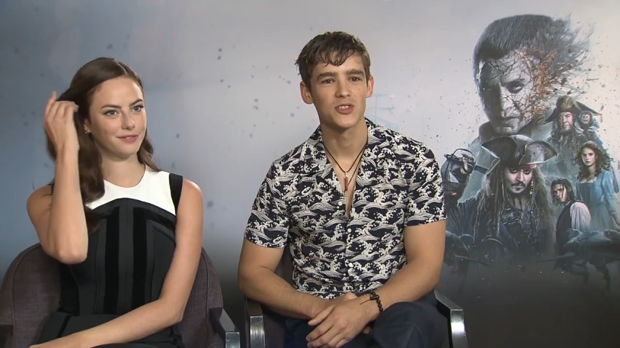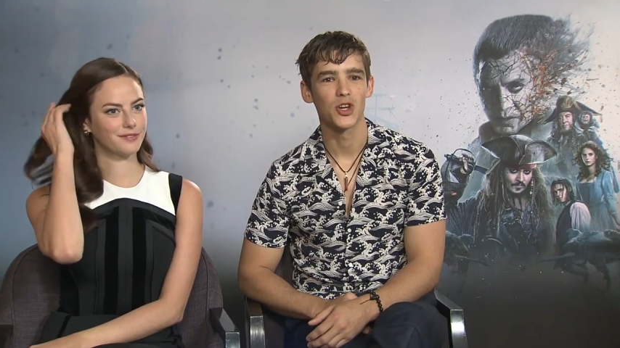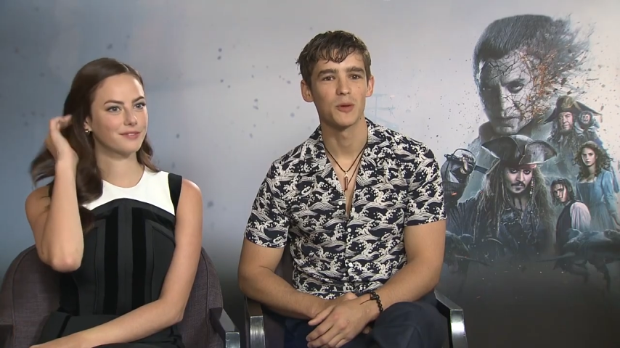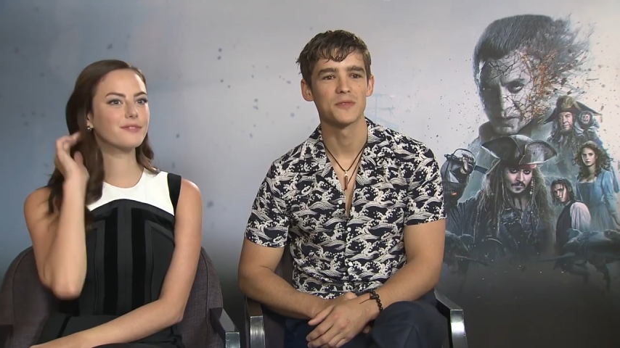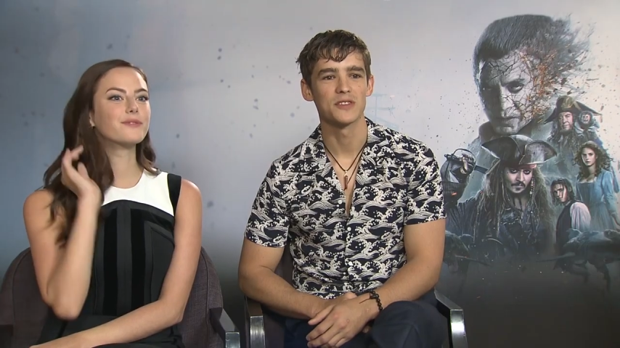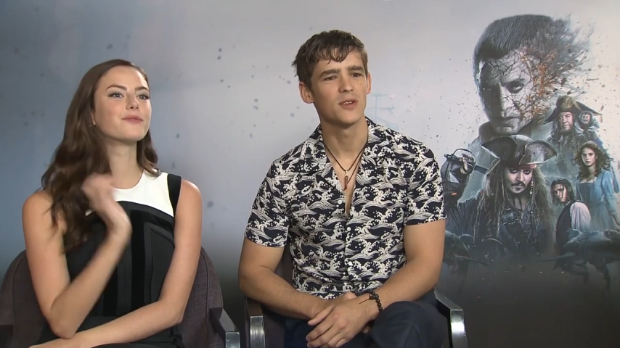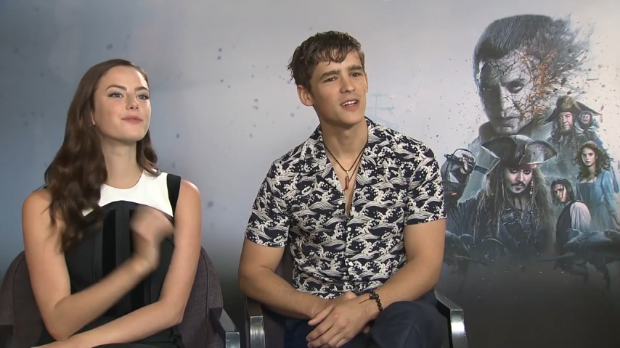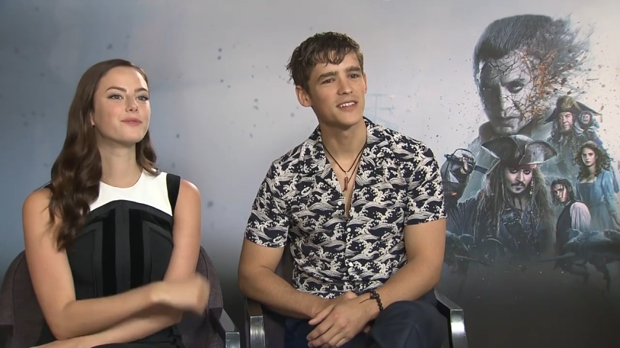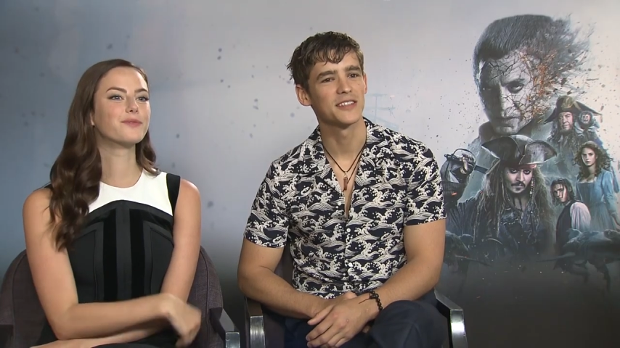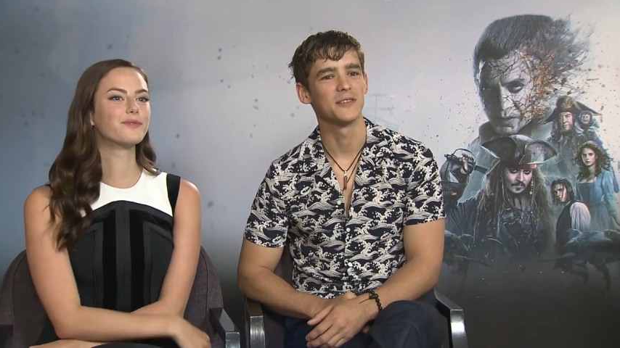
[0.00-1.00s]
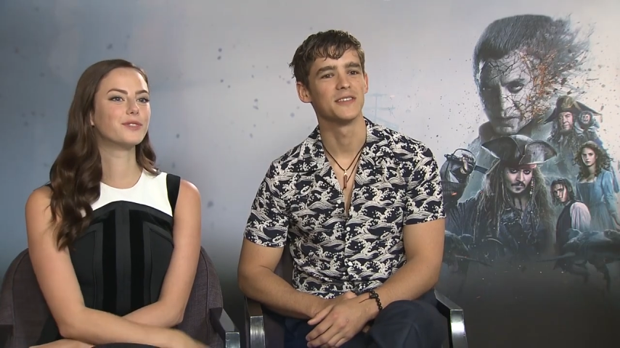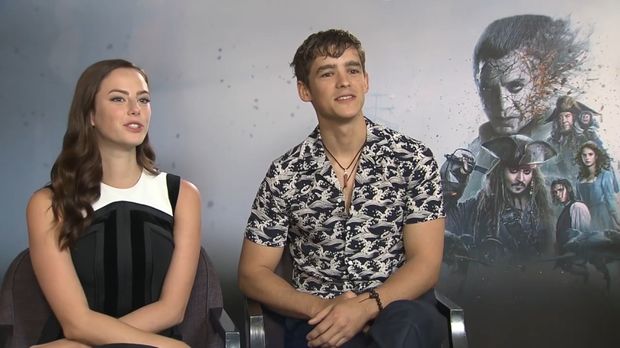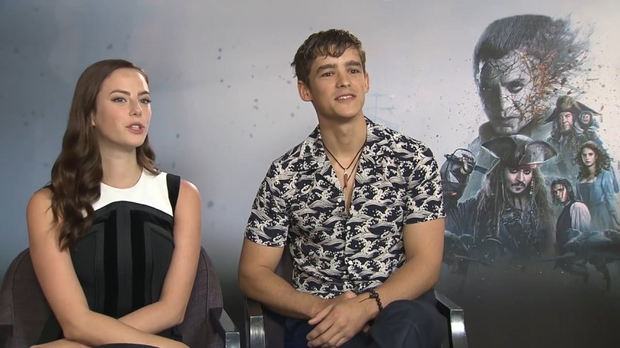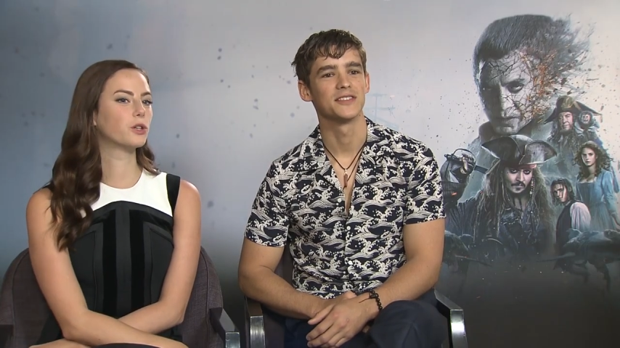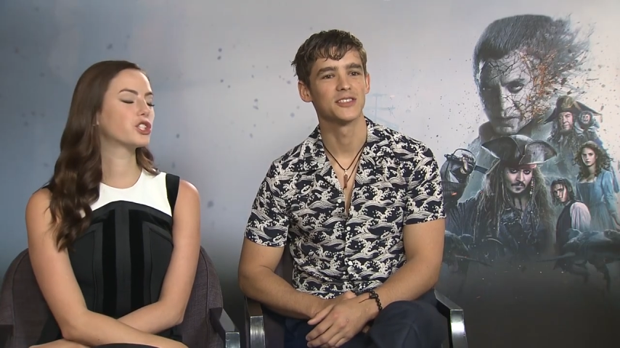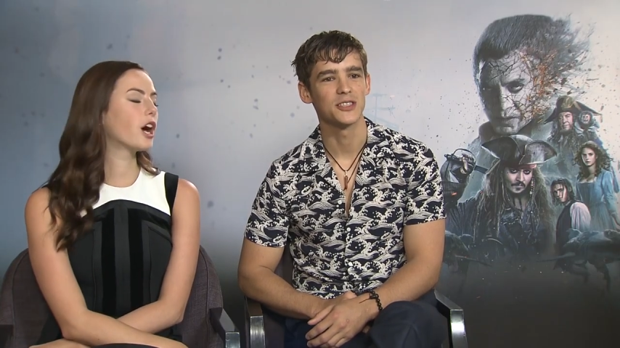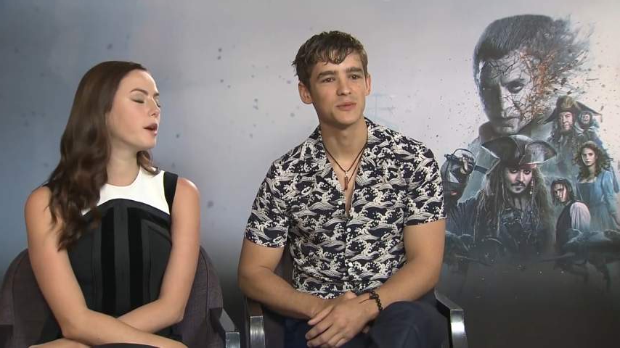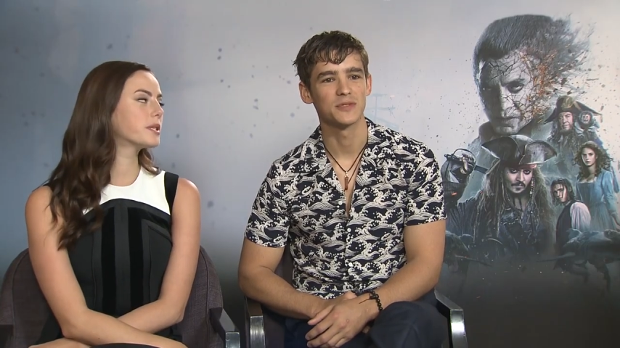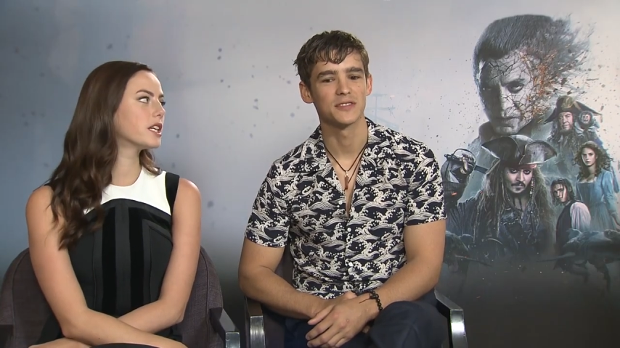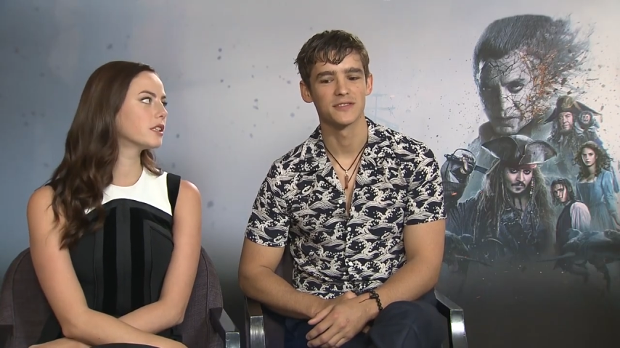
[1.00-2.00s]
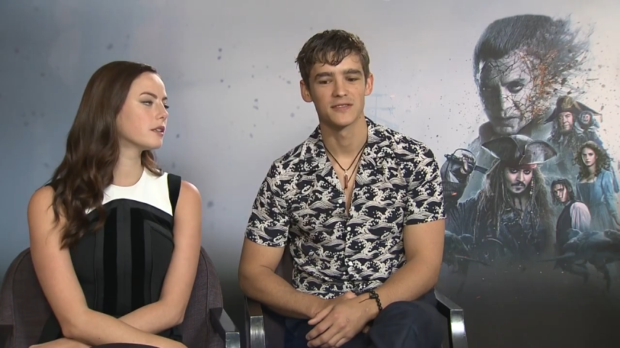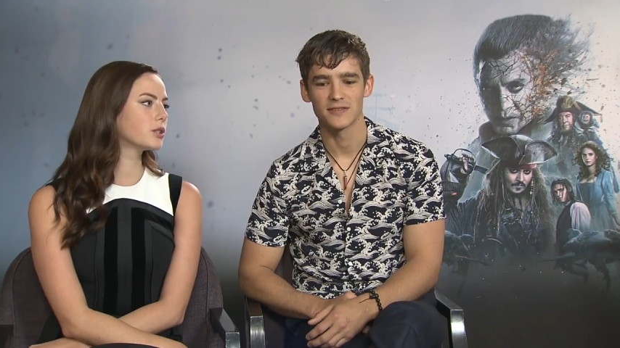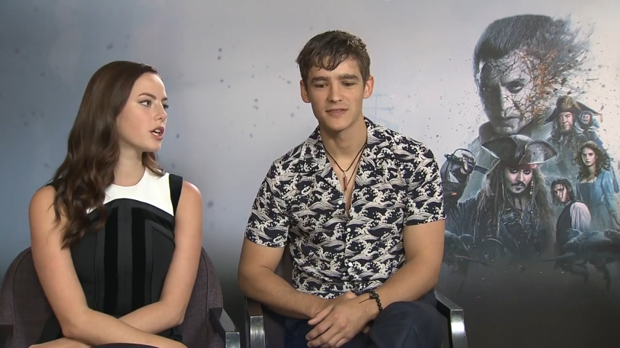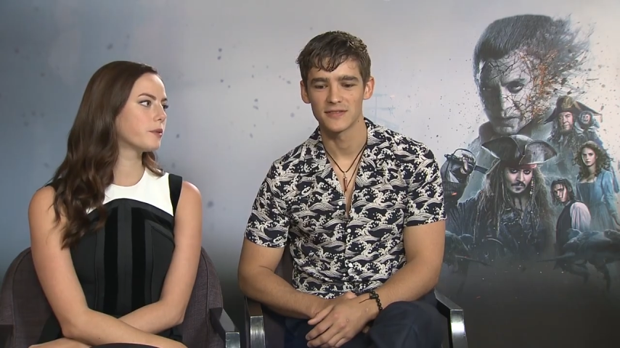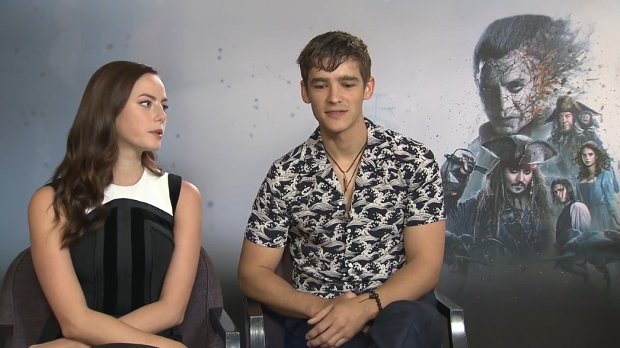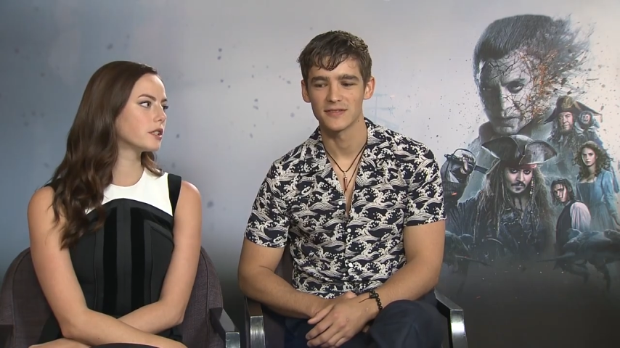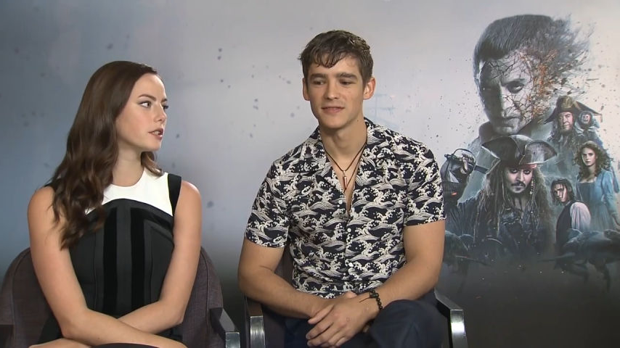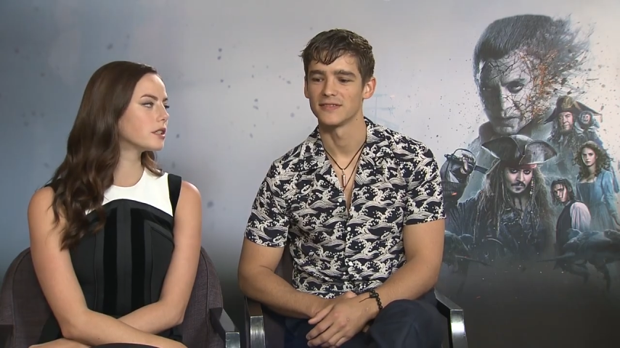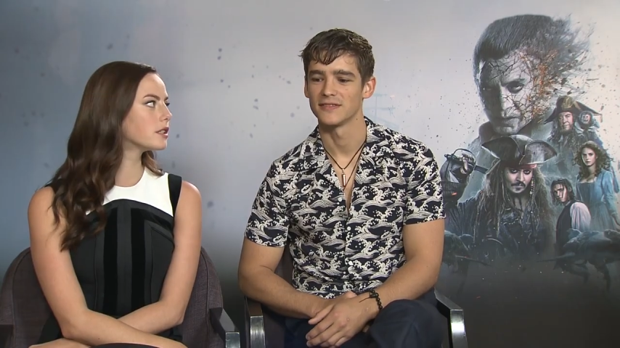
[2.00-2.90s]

Speaker 1: Chirps. Oh, I like that one. oh, chaps
Speaker 2: in and chaps in.